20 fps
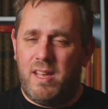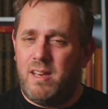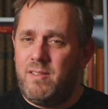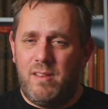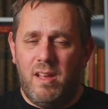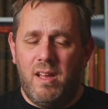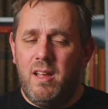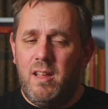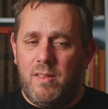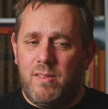
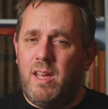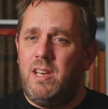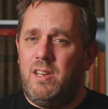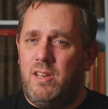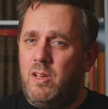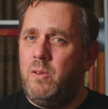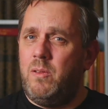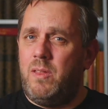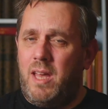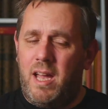they knew
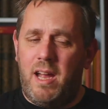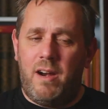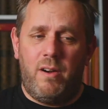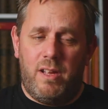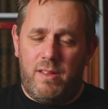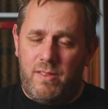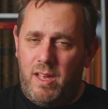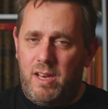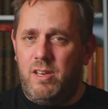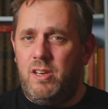the area, they
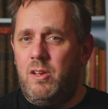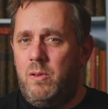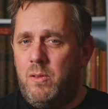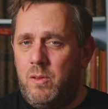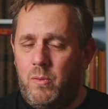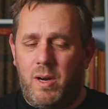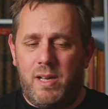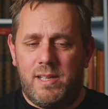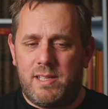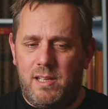knew the
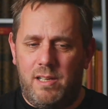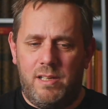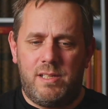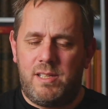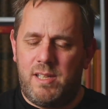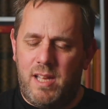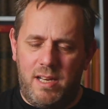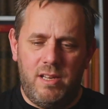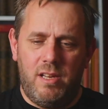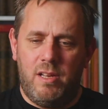wrestlers, they
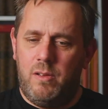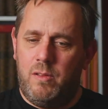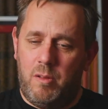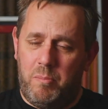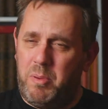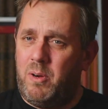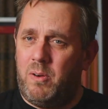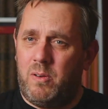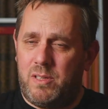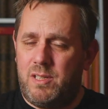knew the
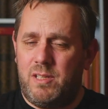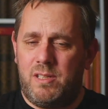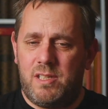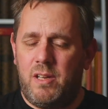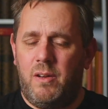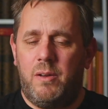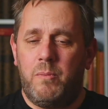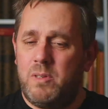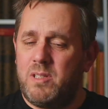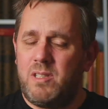boxers. So
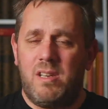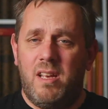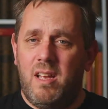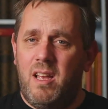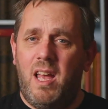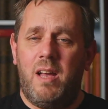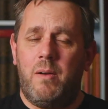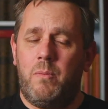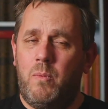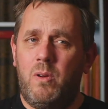
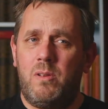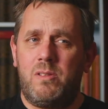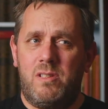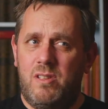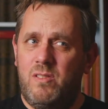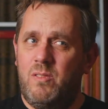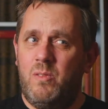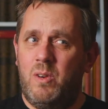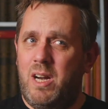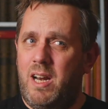it wasn't
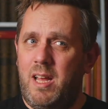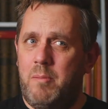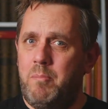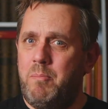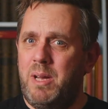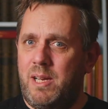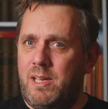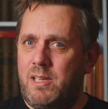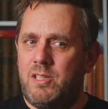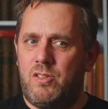really a
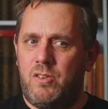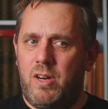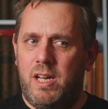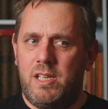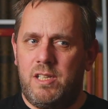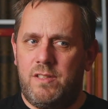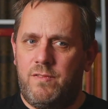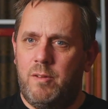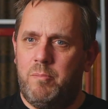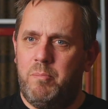big stretch
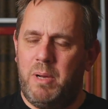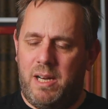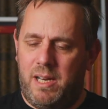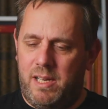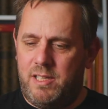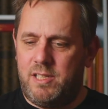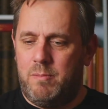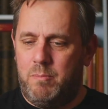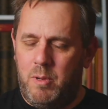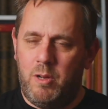for Billy to
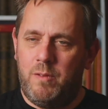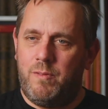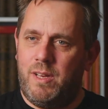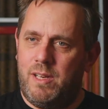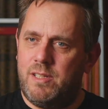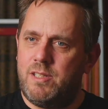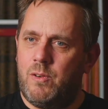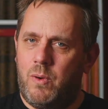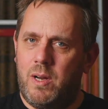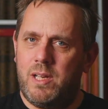move into
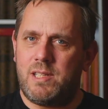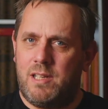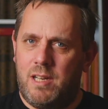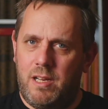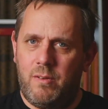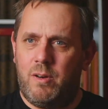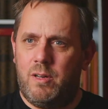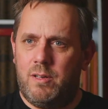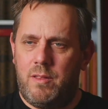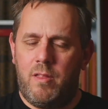wrestling
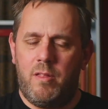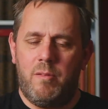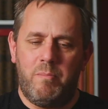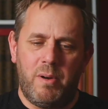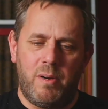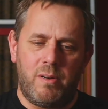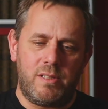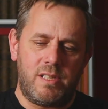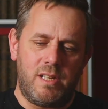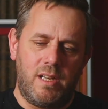rather than
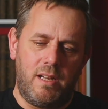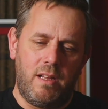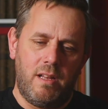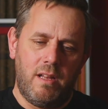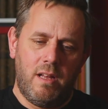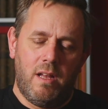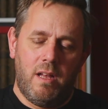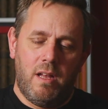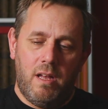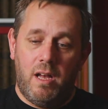boxing.
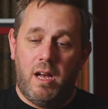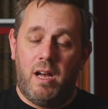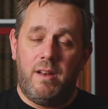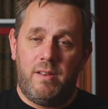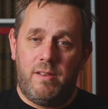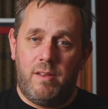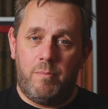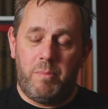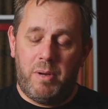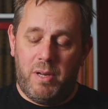And the
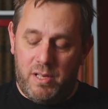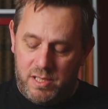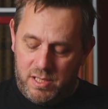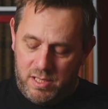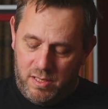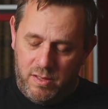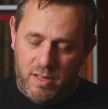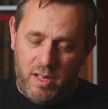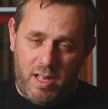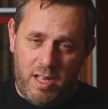person
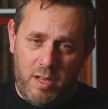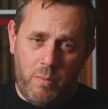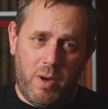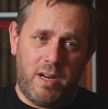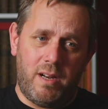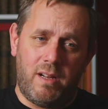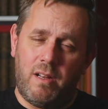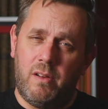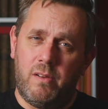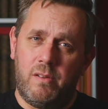that he went
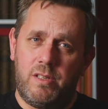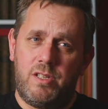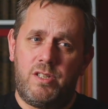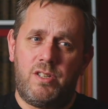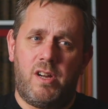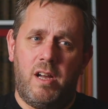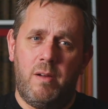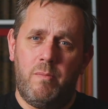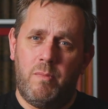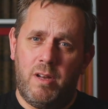along to
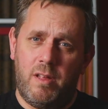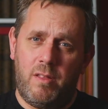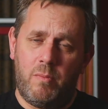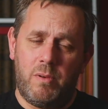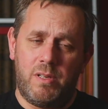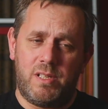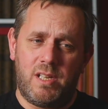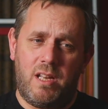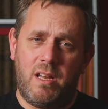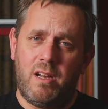train with was
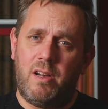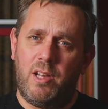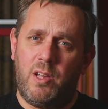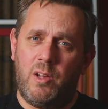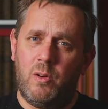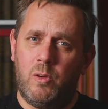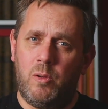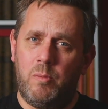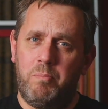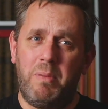a guy
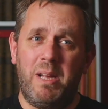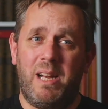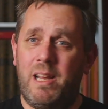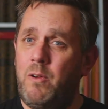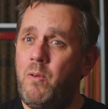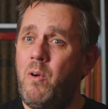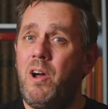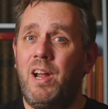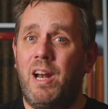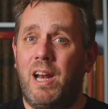called Billy
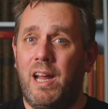Riley,